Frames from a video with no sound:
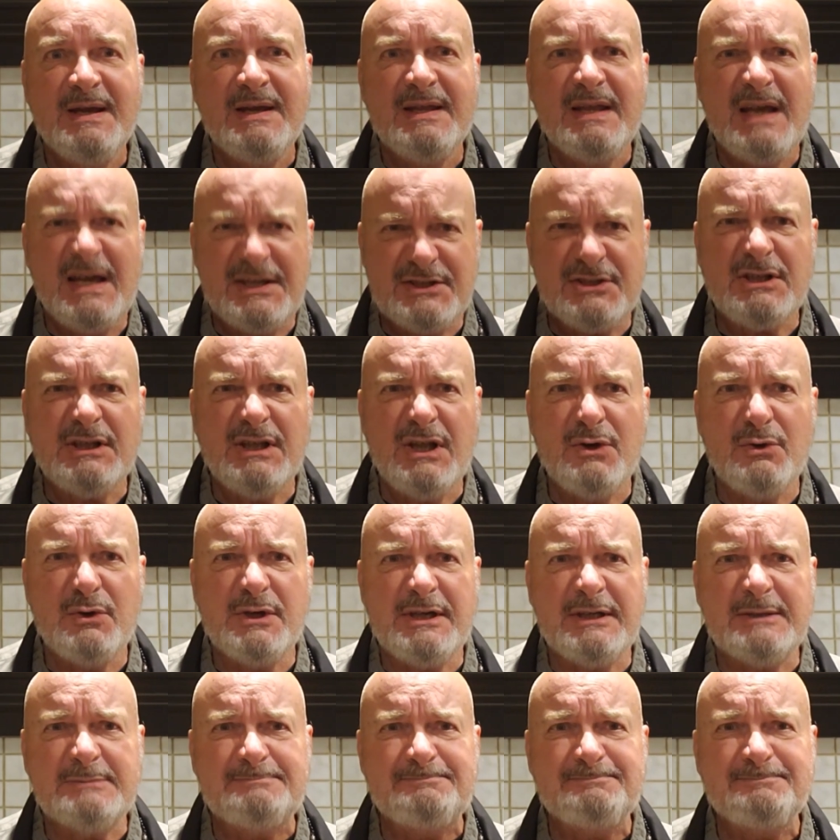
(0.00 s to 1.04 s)
That's Chloe.
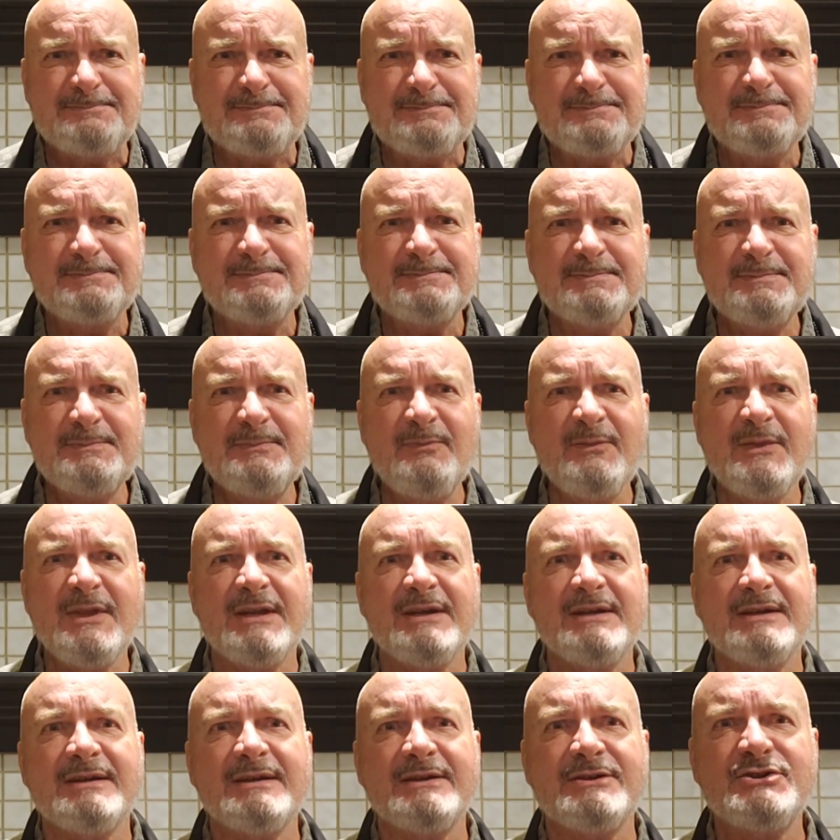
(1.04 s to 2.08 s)

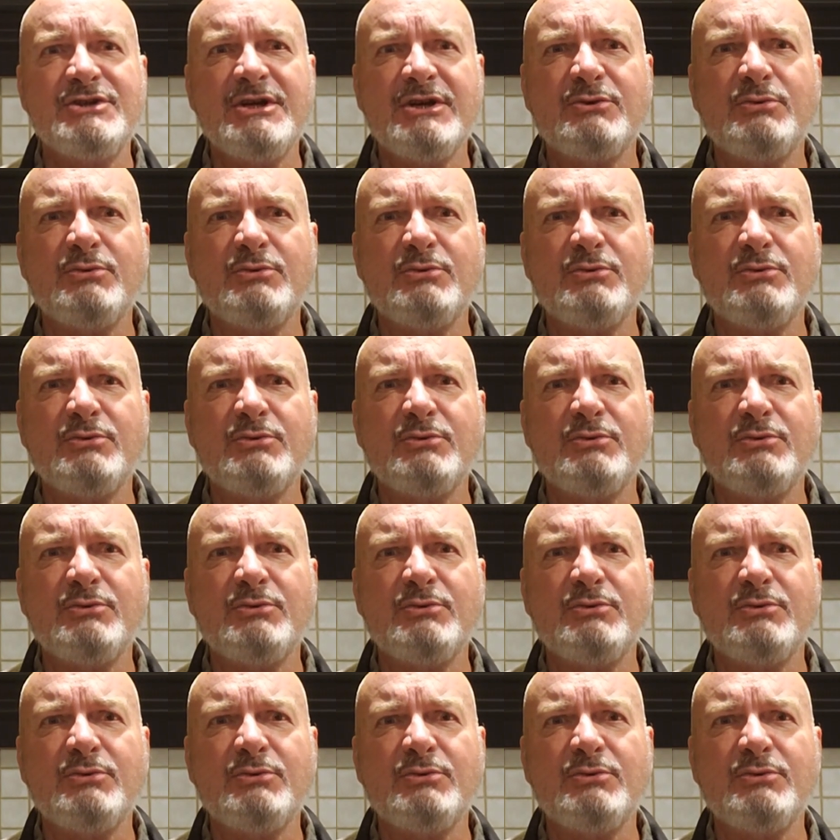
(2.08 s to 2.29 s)
She